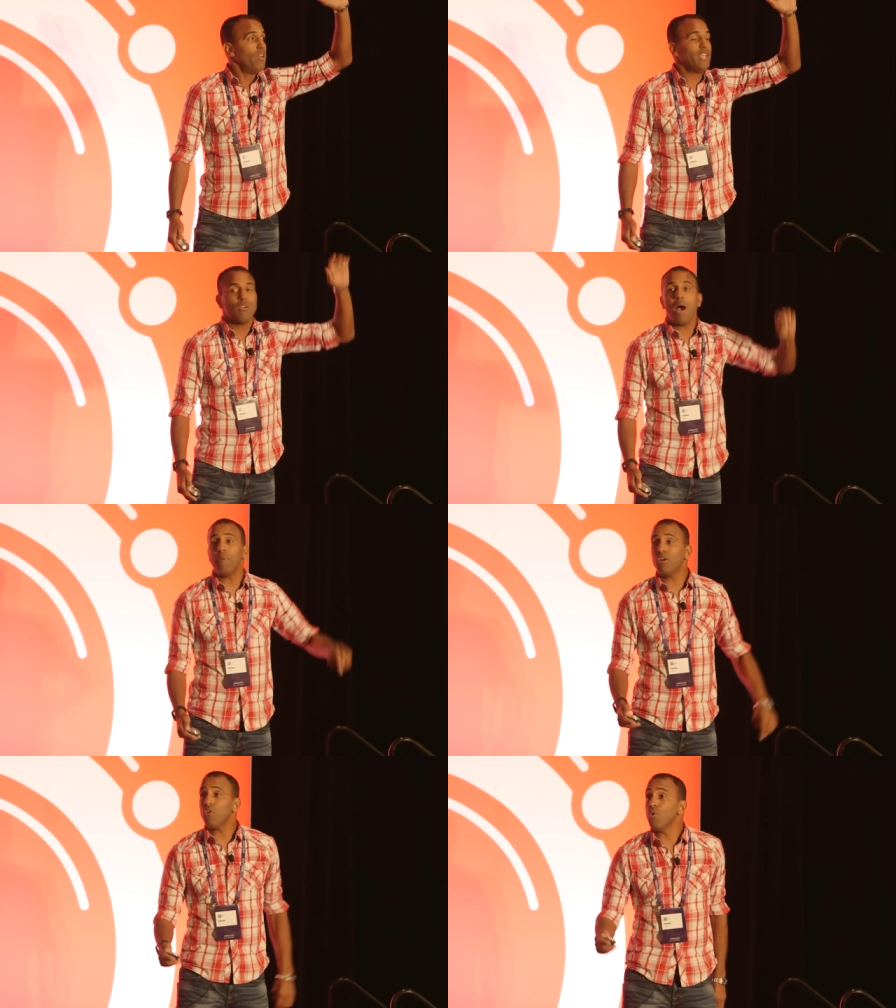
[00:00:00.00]
Thank you. How
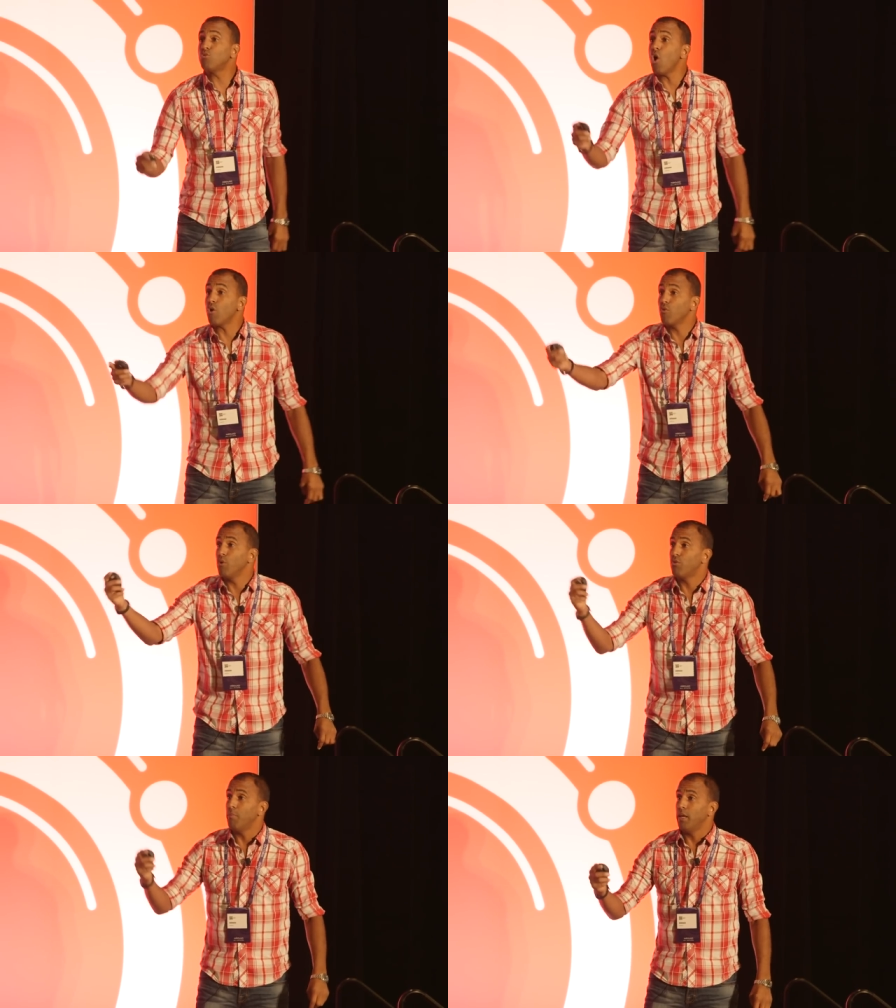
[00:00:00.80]
many agree, who don't
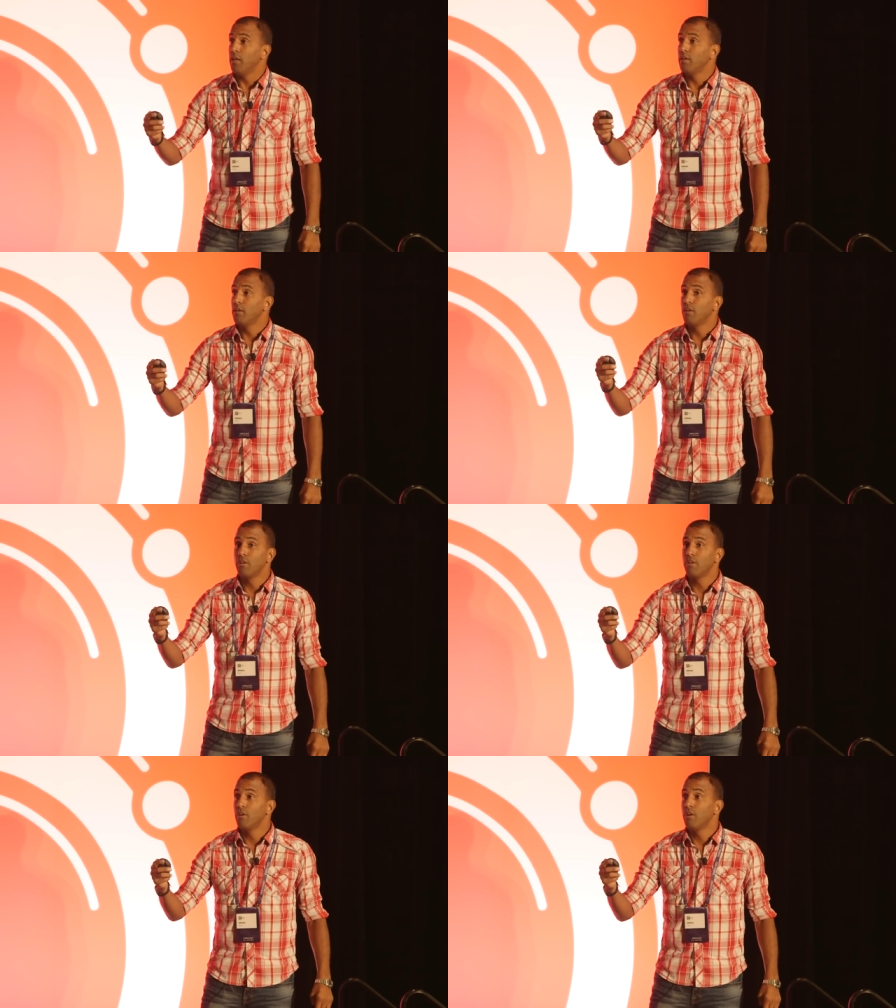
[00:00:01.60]
agree with me?
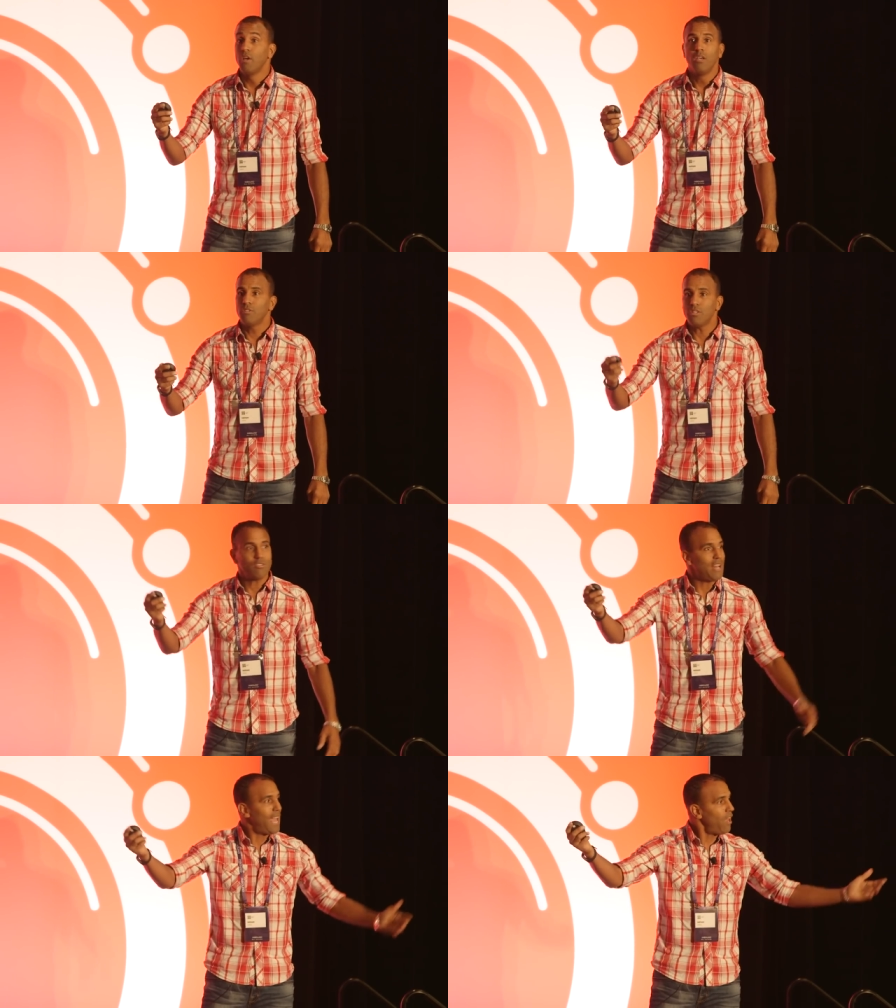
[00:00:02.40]
See, it
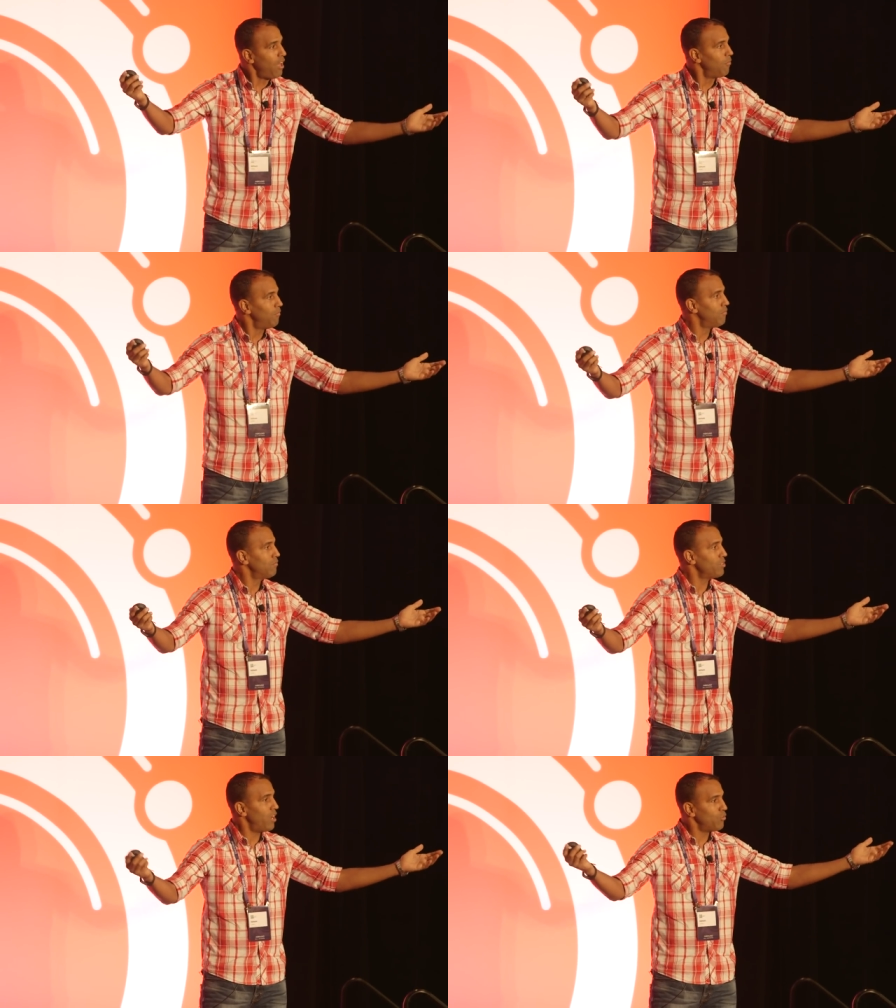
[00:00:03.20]
doesn't add up.
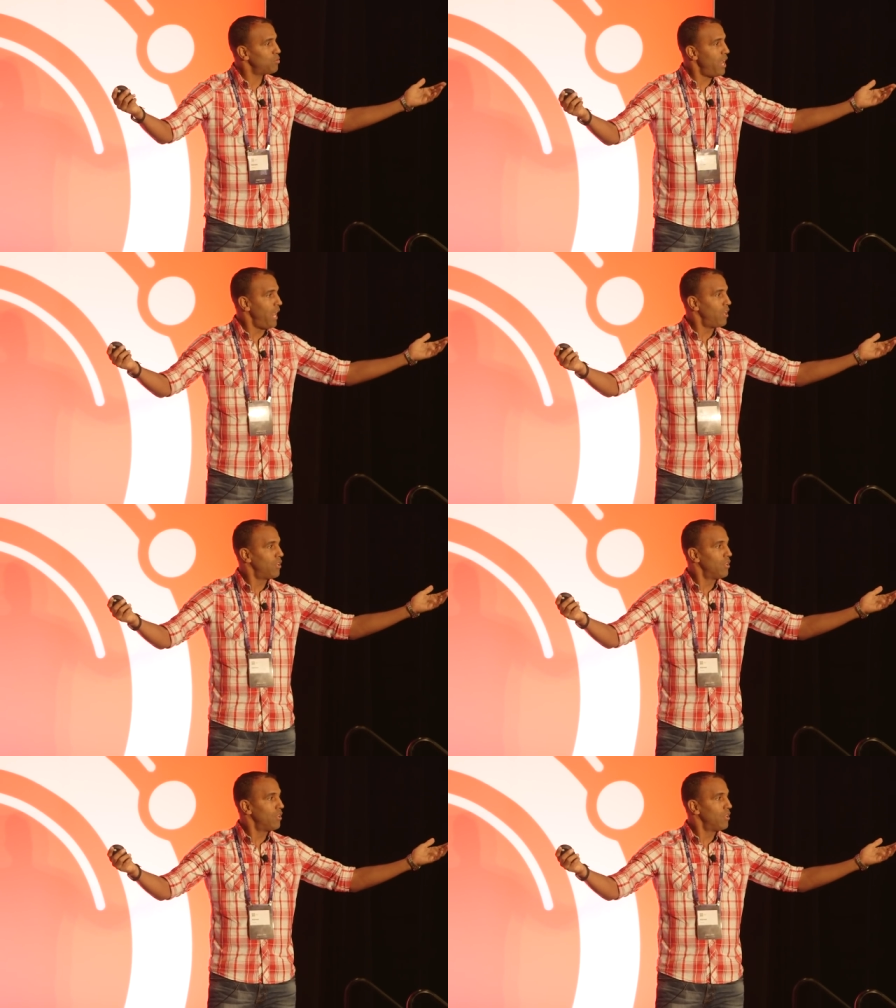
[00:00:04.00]
It's not one hundred percent.